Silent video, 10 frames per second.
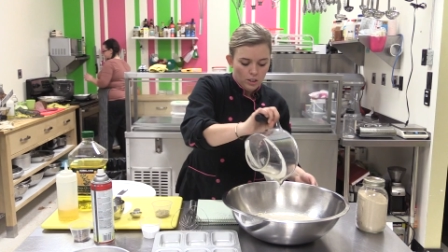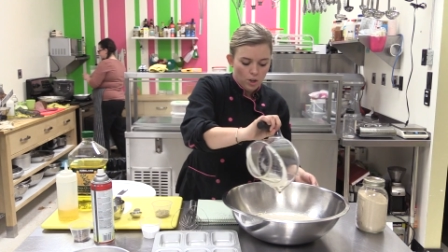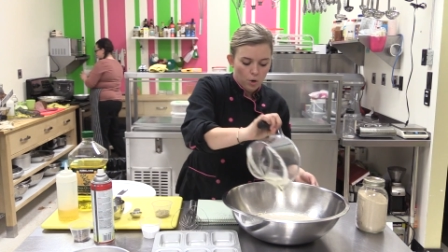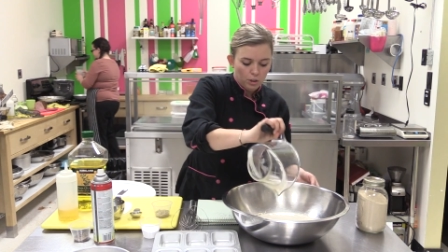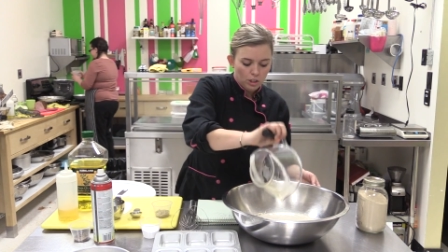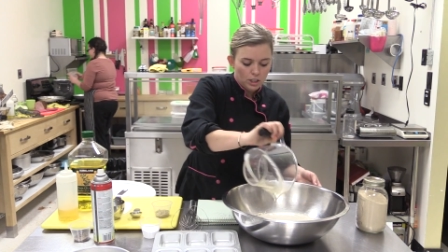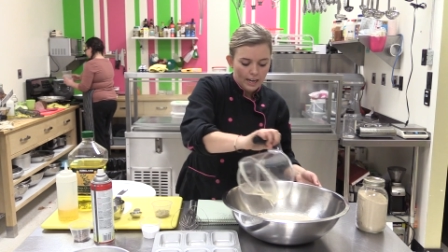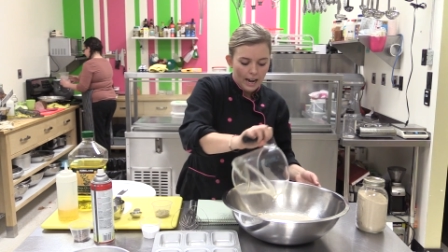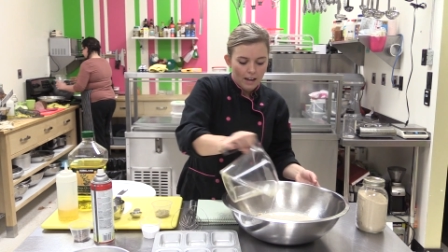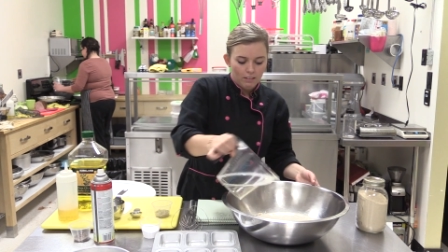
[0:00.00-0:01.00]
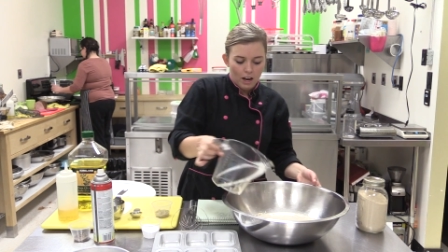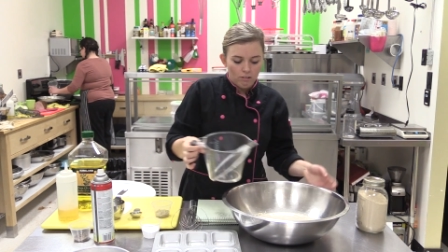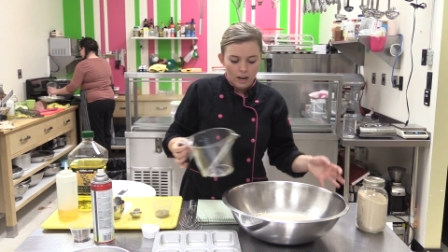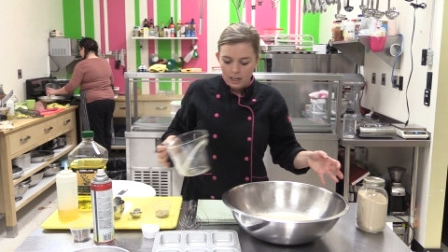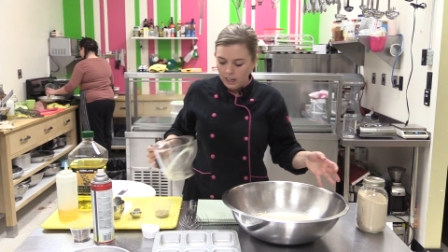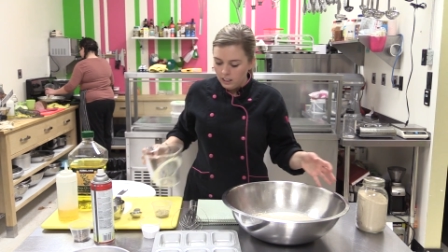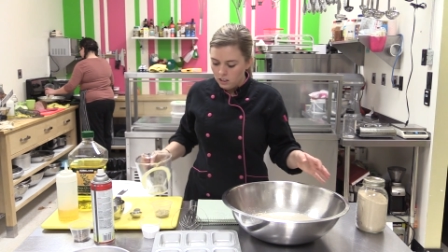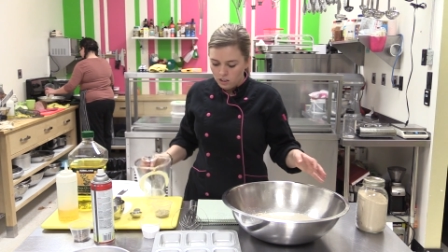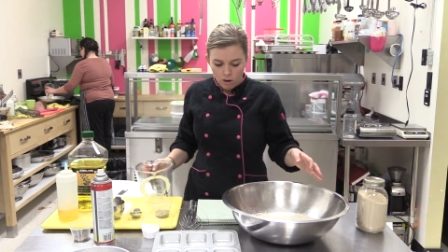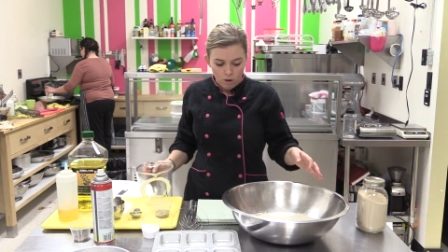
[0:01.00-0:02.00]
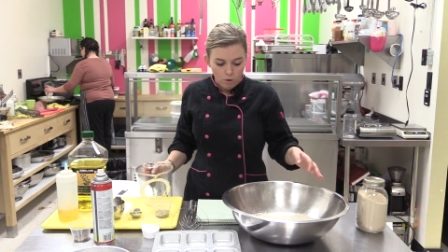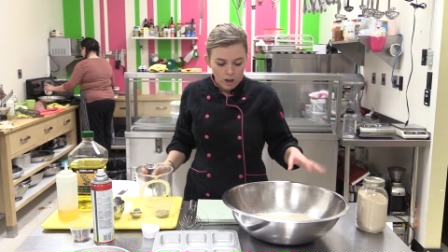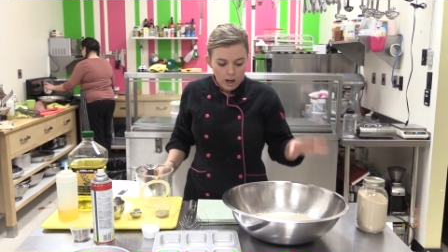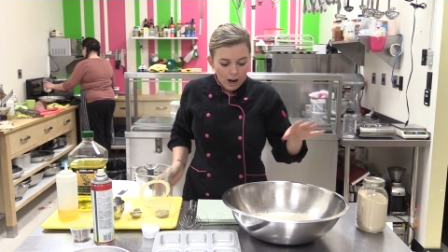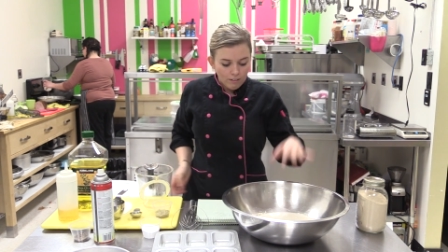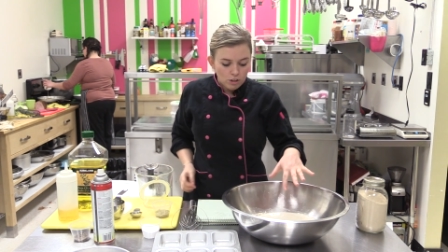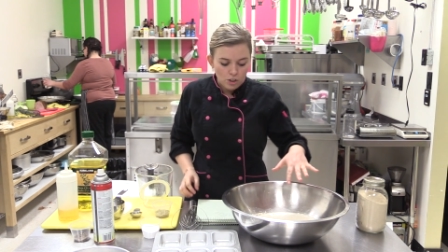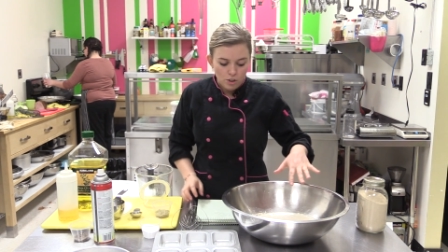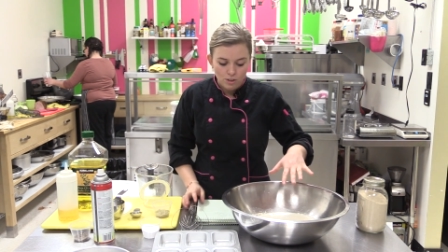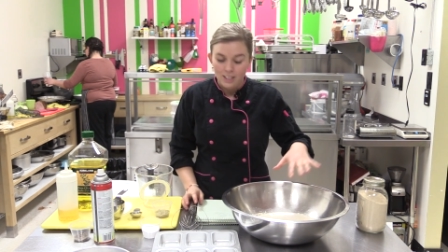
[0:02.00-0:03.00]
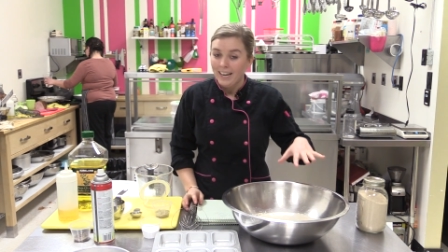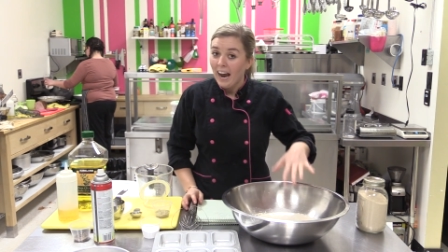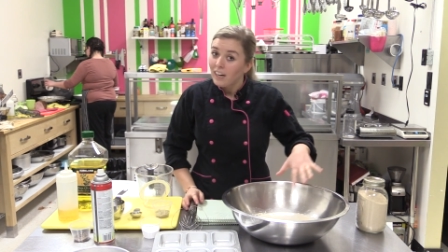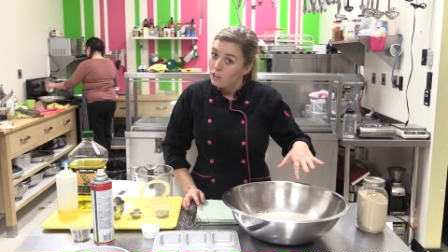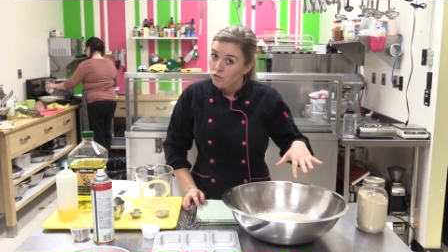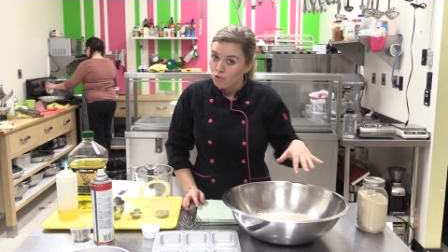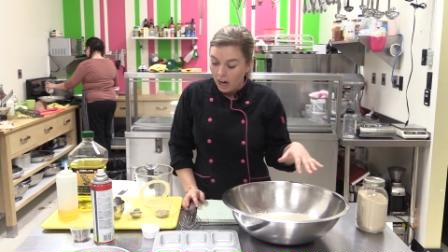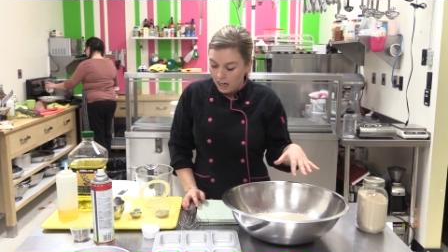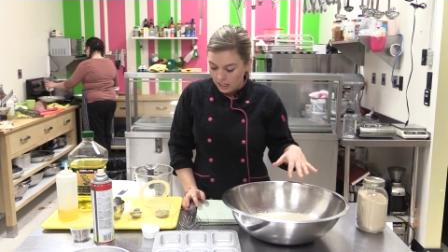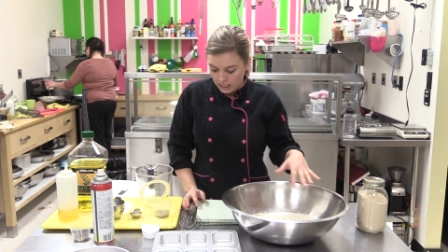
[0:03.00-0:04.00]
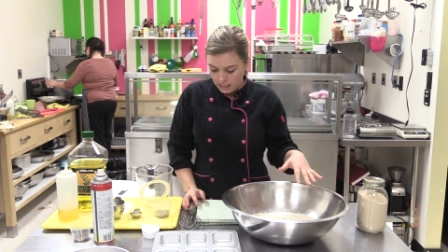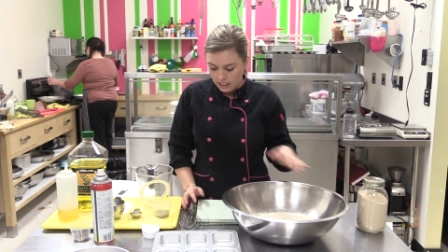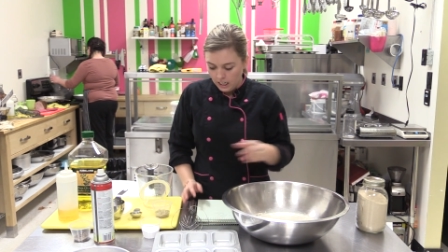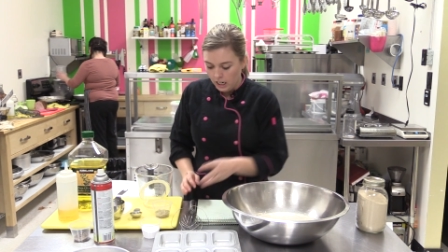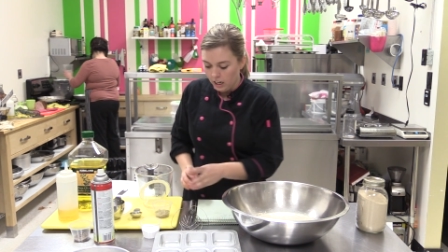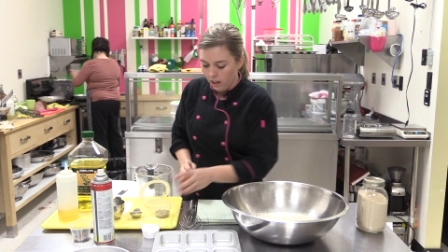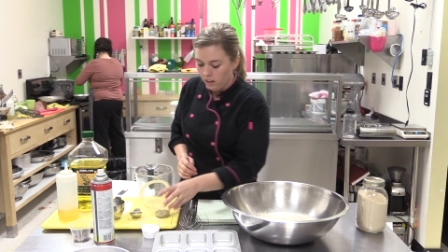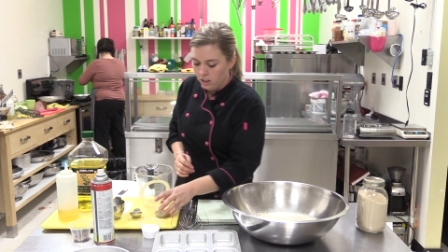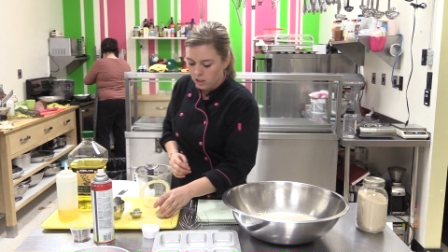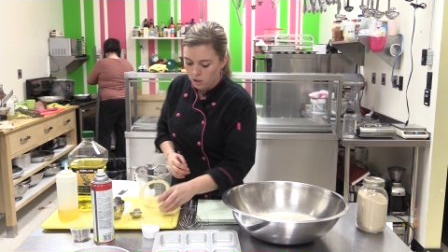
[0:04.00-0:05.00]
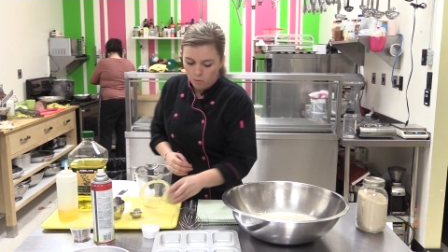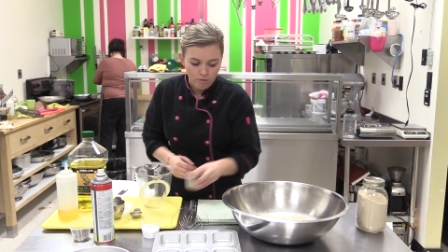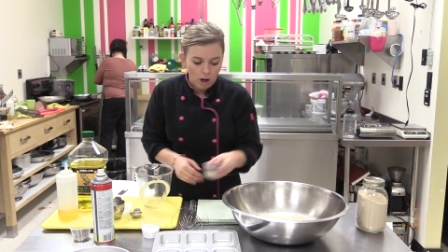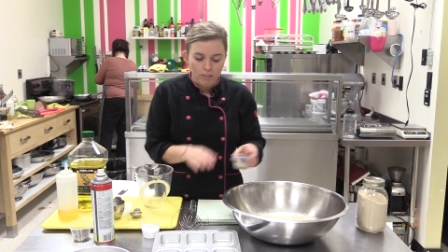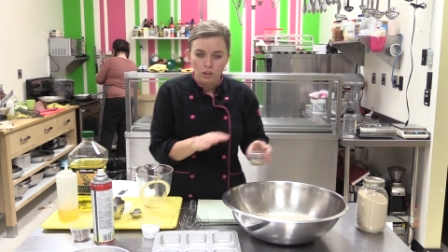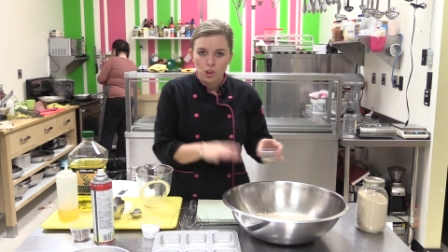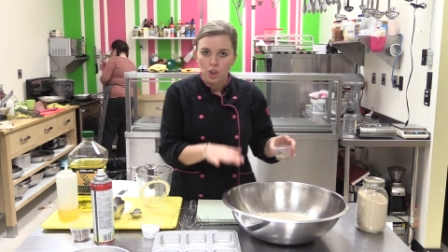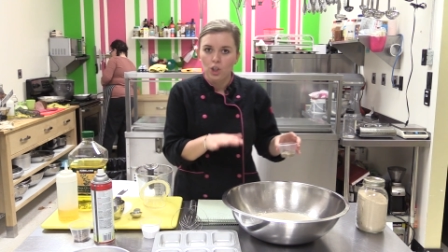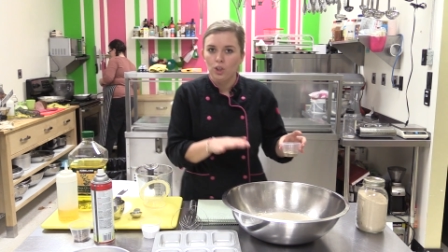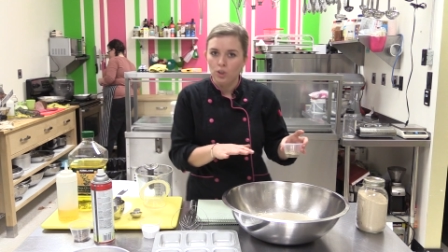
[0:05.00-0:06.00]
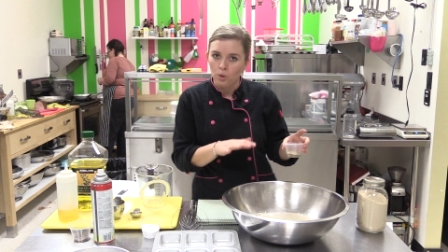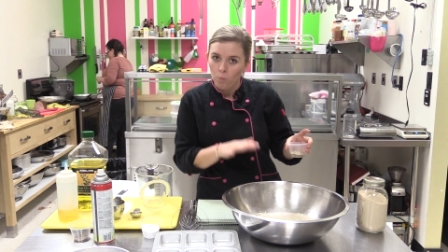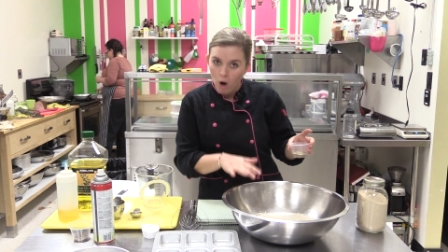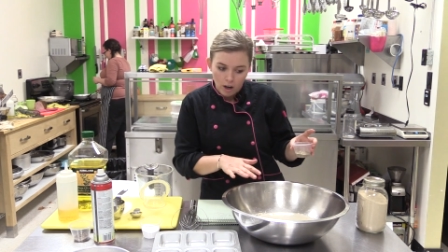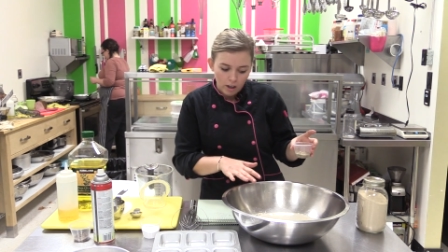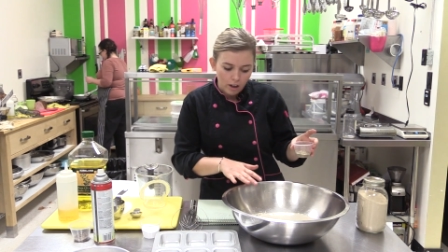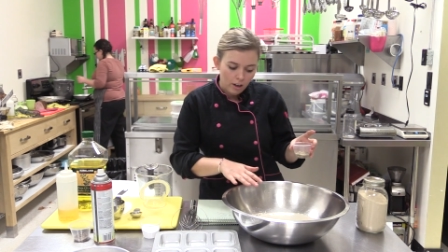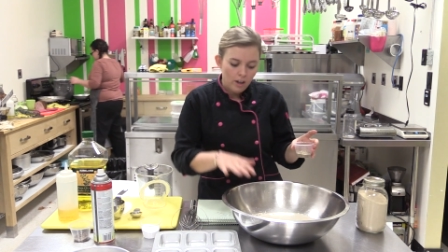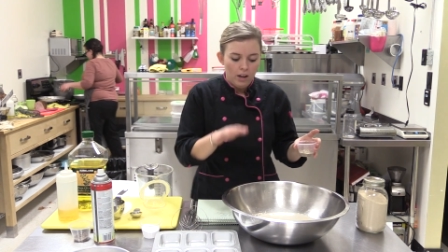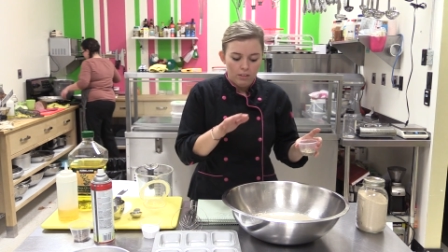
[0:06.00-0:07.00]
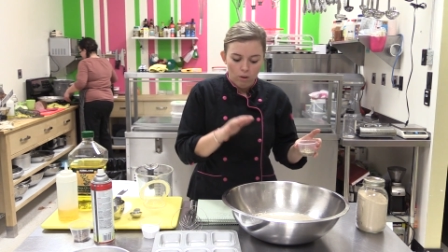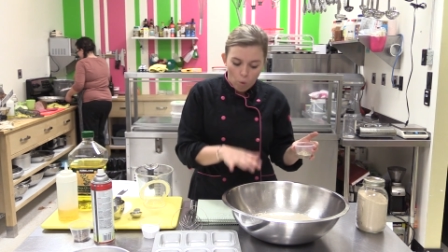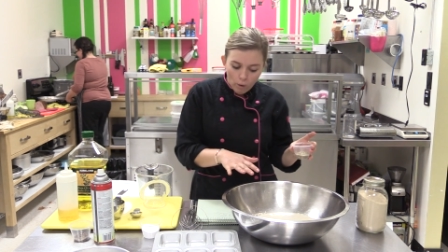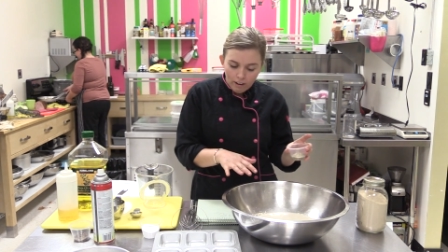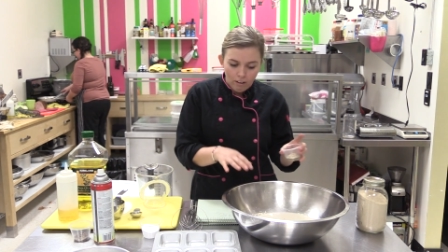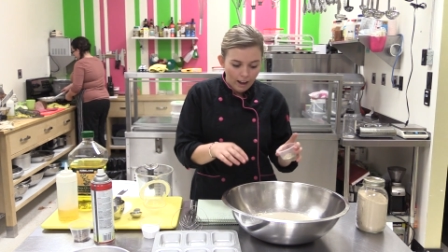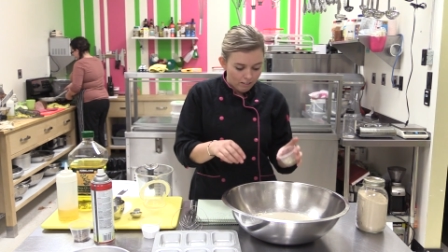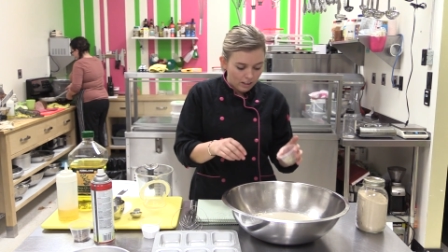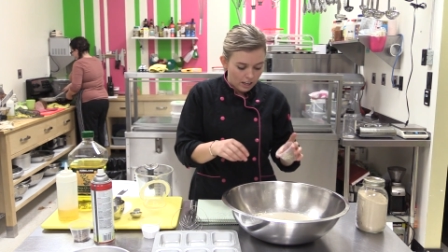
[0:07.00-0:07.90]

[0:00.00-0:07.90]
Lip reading: So we're just gonna add that right in. So I've just used an active dry yeast in here. So we've got the sugar, the water, the oil, and the